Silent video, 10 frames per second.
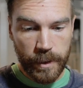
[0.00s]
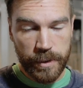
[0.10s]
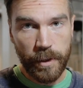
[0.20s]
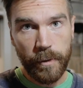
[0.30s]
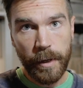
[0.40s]

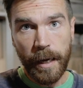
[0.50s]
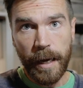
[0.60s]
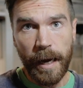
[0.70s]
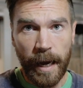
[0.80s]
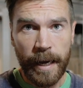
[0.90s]
So
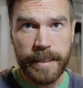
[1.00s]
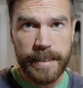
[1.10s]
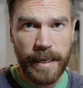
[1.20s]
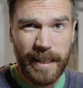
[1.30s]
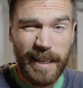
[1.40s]
I
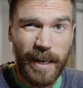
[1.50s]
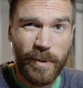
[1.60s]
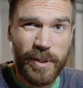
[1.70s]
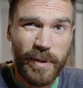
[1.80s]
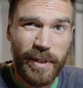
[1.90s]
decided that I
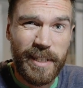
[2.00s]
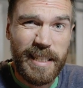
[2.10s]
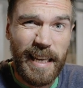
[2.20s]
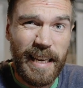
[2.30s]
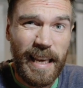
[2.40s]
was going to
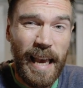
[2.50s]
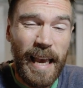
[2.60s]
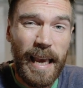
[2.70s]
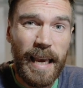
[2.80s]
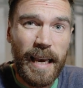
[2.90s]
take
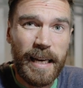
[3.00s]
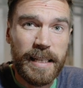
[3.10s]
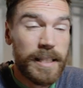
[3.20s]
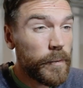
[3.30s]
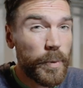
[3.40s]
a
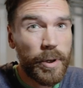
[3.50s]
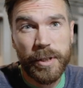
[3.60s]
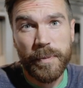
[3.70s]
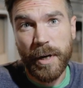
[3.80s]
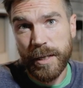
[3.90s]

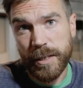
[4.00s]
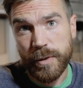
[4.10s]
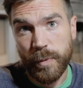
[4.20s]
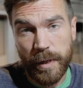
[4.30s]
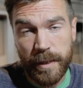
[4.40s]
self-portrait
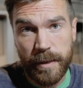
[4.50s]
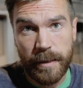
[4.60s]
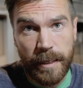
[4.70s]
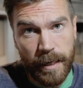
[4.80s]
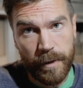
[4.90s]
project with
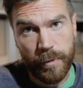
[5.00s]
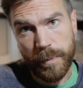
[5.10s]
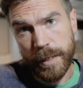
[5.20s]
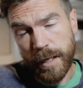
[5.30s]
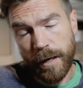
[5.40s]
Lena, with
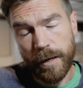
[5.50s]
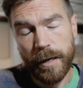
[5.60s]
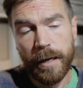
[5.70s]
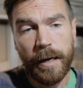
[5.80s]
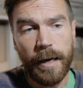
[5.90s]
my daughter,
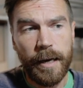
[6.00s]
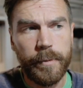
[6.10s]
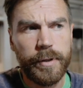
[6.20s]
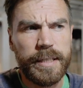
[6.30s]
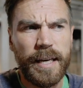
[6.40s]

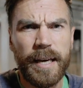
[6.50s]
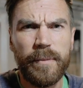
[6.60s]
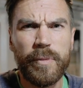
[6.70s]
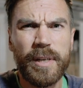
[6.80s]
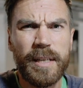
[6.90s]
who at the
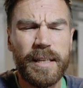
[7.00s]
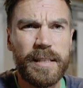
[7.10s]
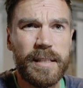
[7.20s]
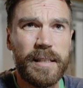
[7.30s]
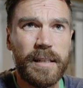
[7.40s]
time
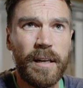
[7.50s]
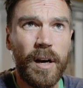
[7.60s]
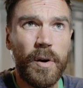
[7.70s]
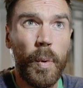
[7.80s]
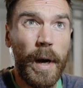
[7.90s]
was
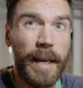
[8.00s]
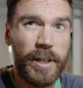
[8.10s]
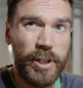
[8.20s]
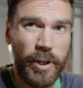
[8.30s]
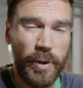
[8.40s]
not quite
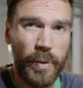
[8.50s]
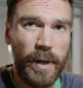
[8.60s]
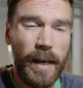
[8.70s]
two.